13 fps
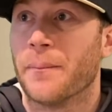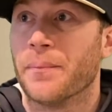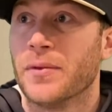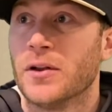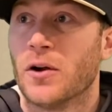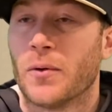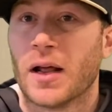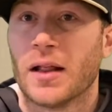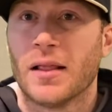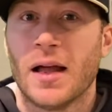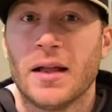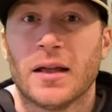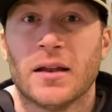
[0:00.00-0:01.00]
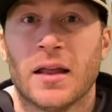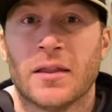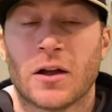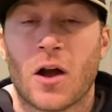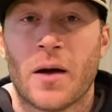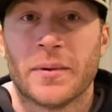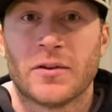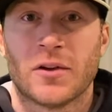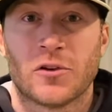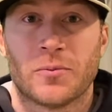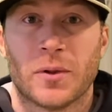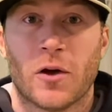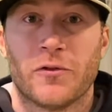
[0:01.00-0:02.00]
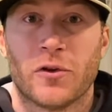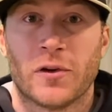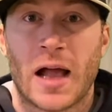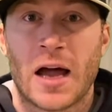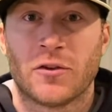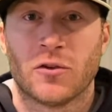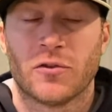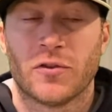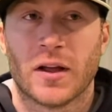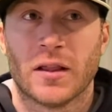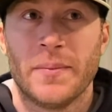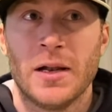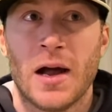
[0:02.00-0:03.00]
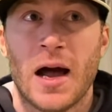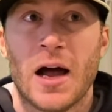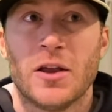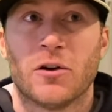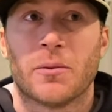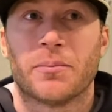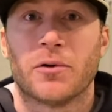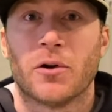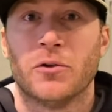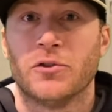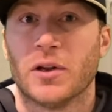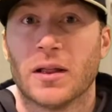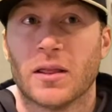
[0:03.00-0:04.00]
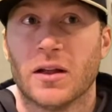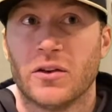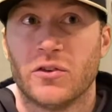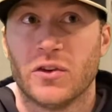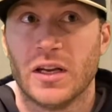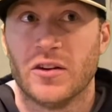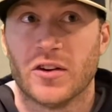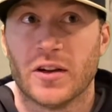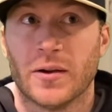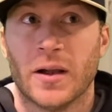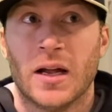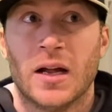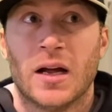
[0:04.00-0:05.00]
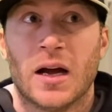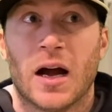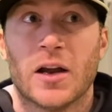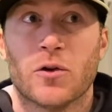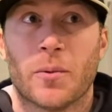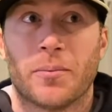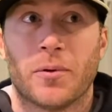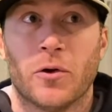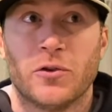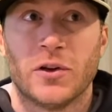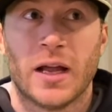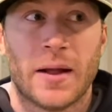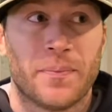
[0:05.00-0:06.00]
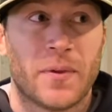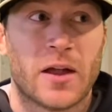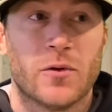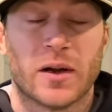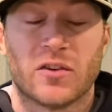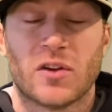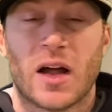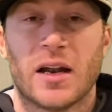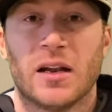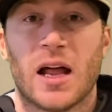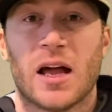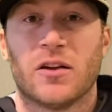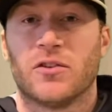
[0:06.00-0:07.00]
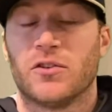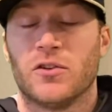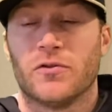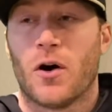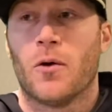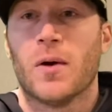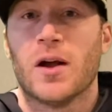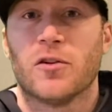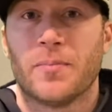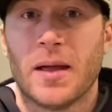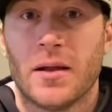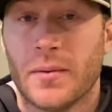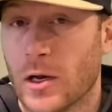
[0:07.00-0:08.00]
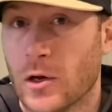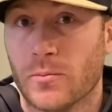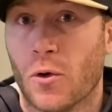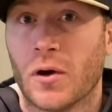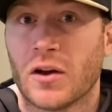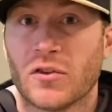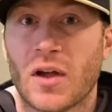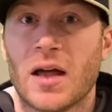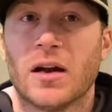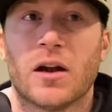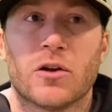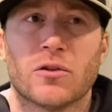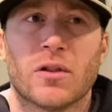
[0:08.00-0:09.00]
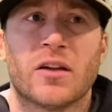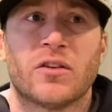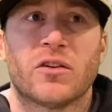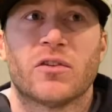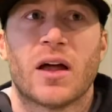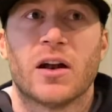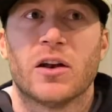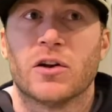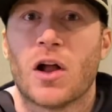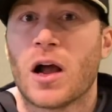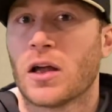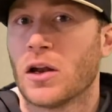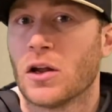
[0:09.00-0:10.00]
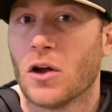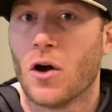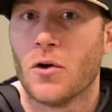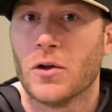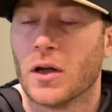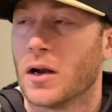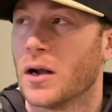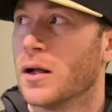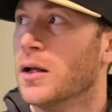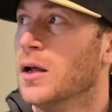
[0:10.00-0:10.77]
you know, what I'd like in the comment section below, if you're an Astros fan, let me know how you're approaching this season. Are you approaching it? Are you excited as you've always been? Are you more excited? Are you less excited? You're not going to go? Are you going to